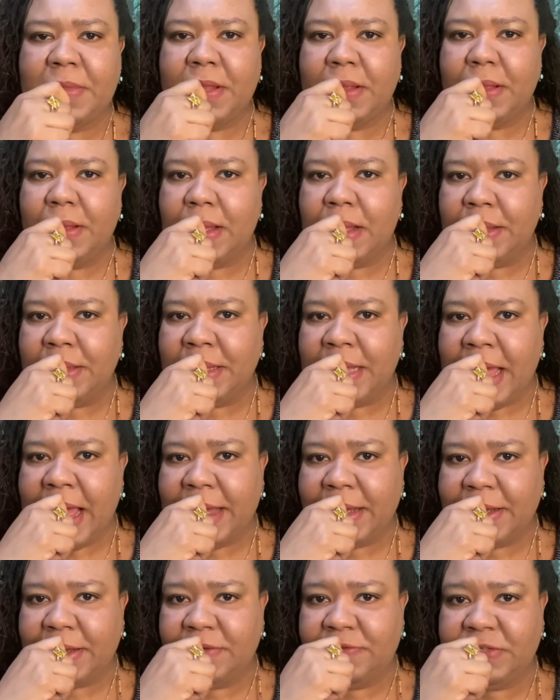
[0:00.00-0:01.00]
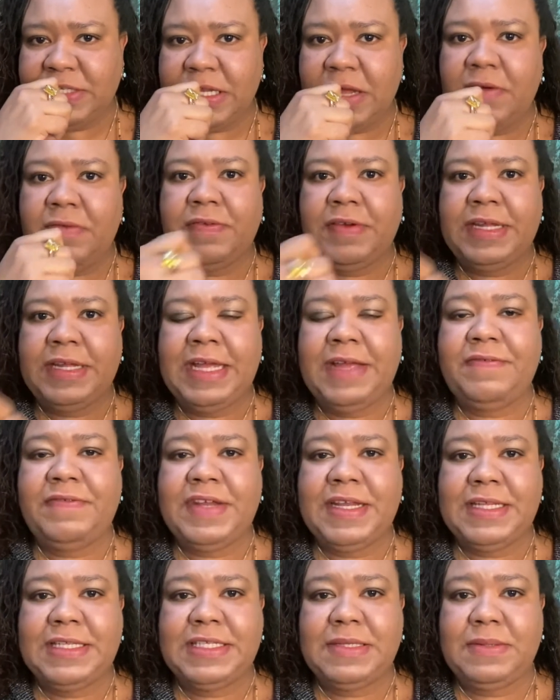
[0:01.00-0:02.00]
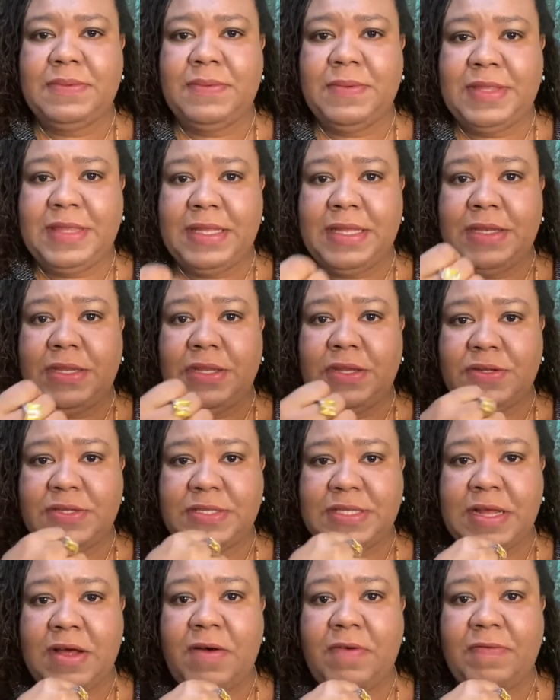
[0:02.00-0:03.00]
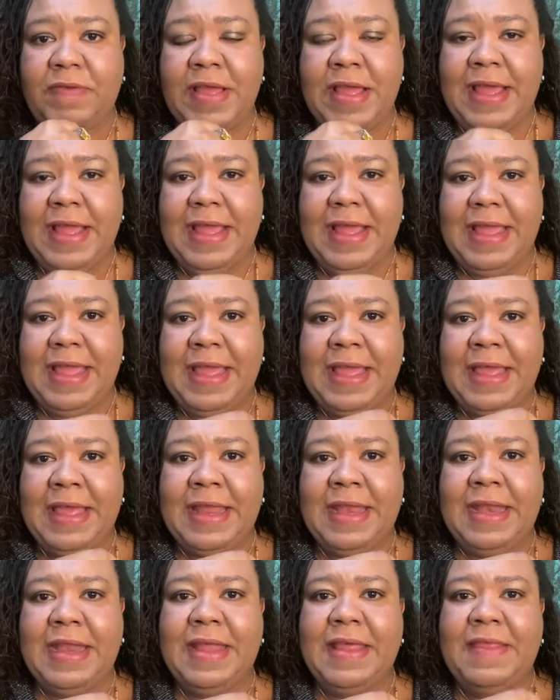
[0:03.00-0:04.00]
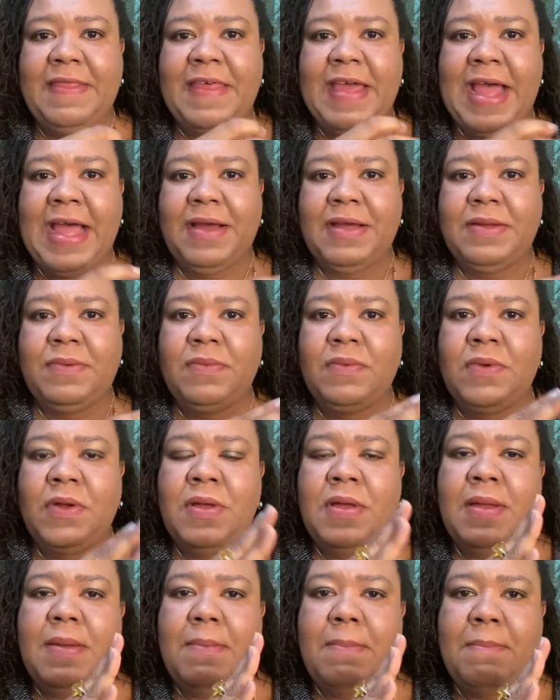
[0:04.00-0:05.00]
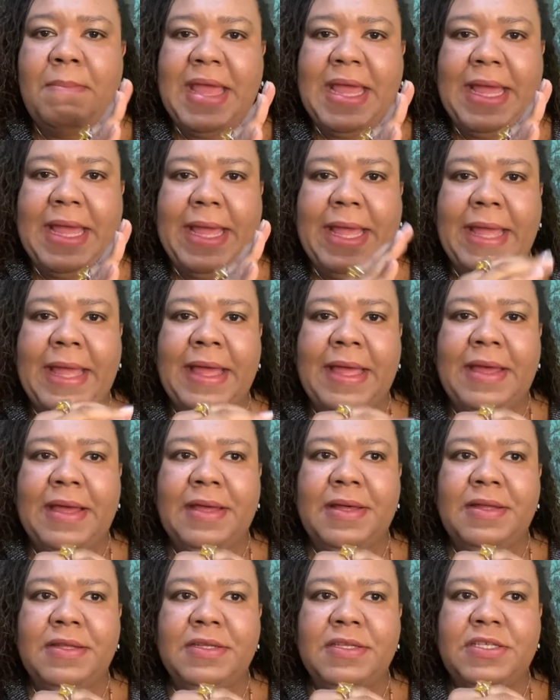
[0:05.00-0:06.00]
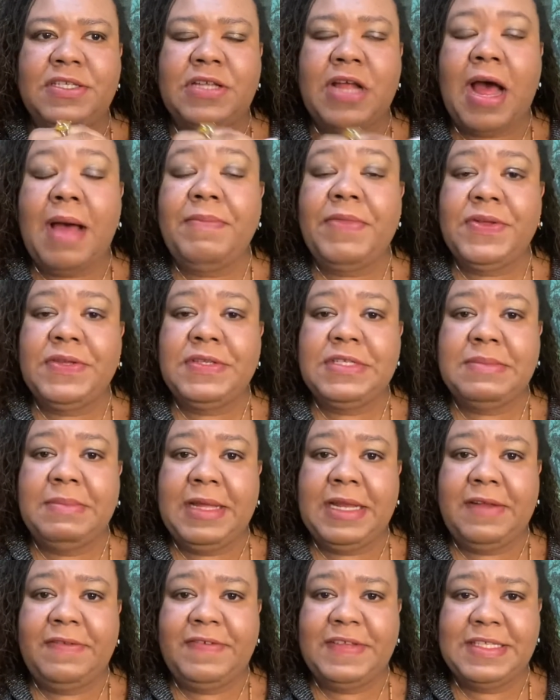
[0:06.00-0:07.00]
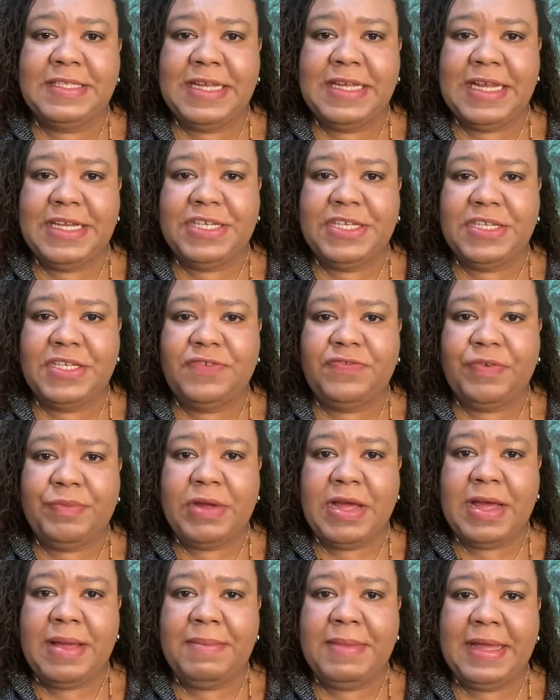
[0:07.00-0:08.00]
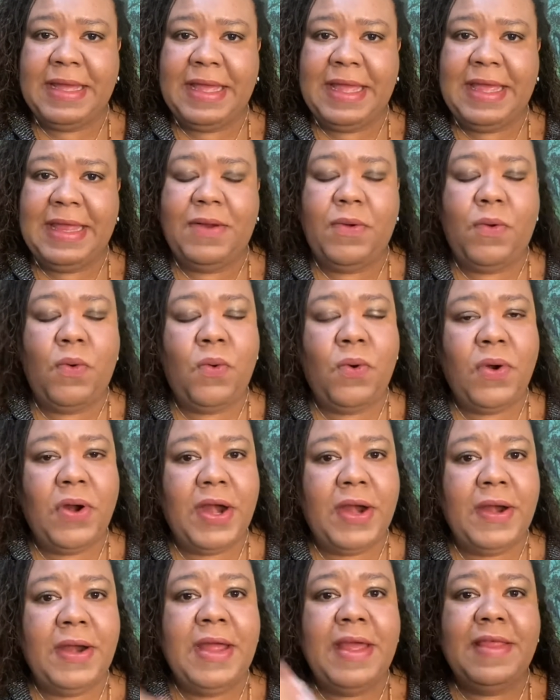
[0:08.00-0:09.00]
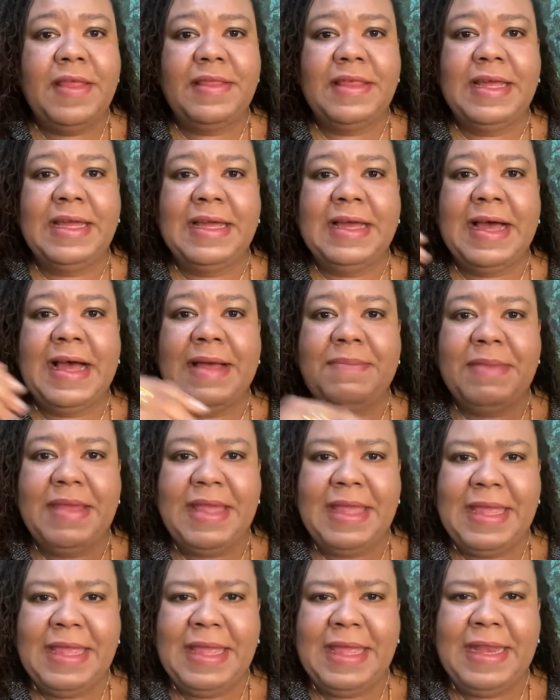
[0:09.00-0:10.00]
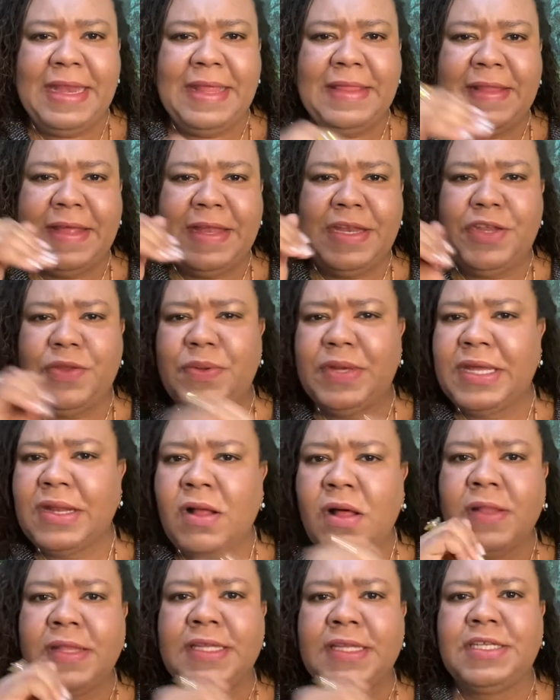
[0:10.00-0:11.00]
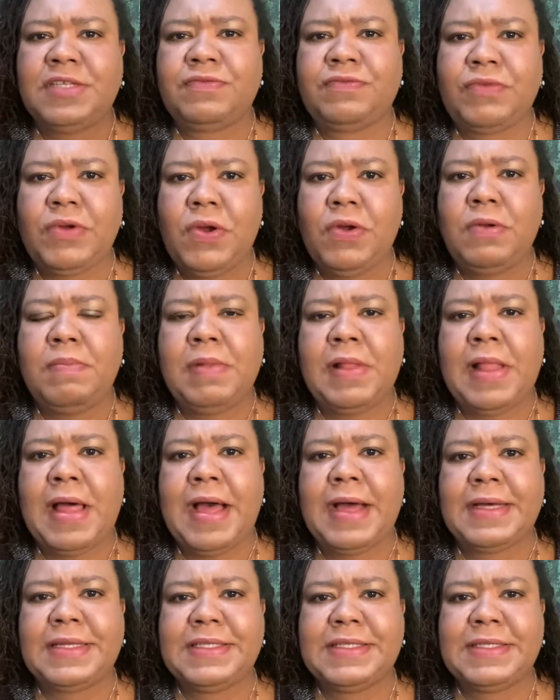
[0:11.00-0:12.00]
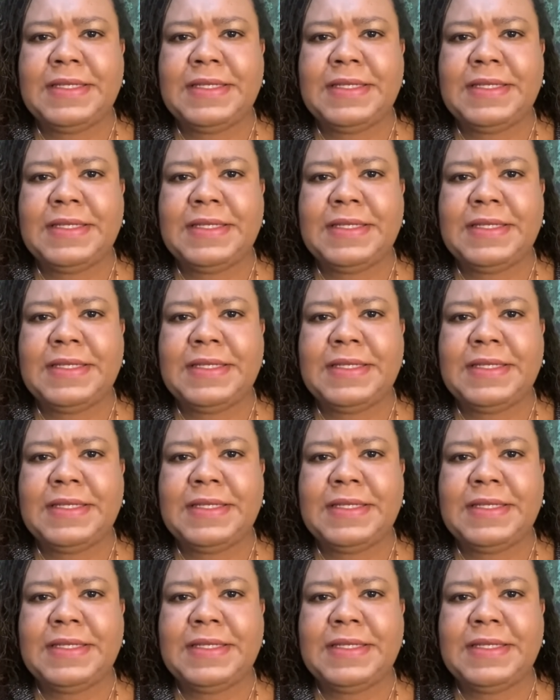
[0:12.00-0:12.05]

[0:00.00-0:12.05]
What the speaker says: lack of self-forgiveness within yourself, and that may stop those manifestations from coming in, or they come in and then you hit all of these roadblocks,